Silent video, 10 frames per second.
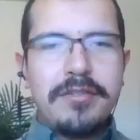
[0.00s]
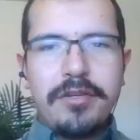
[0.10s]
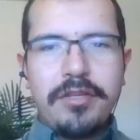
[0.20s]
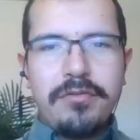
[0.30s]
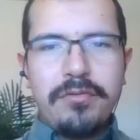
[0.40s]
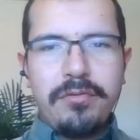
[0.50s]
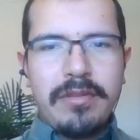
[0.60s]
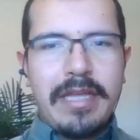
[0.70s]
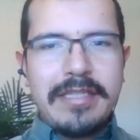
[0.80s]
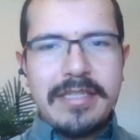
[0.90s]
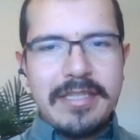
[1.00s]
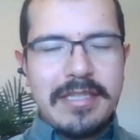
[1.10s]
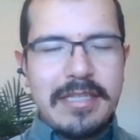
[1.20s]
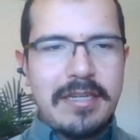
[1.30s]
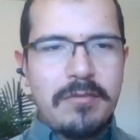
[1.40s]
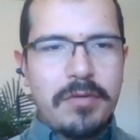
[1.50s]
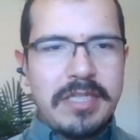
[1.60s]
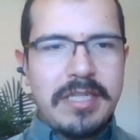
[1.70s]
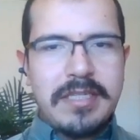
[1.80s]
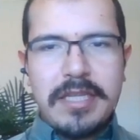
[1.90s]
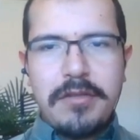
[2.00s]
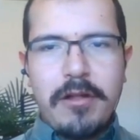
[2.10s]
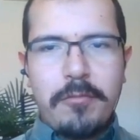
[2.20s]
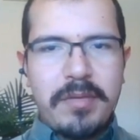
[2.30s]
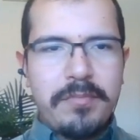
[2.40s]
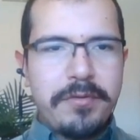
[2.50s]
are you licensed in, and what states can you help people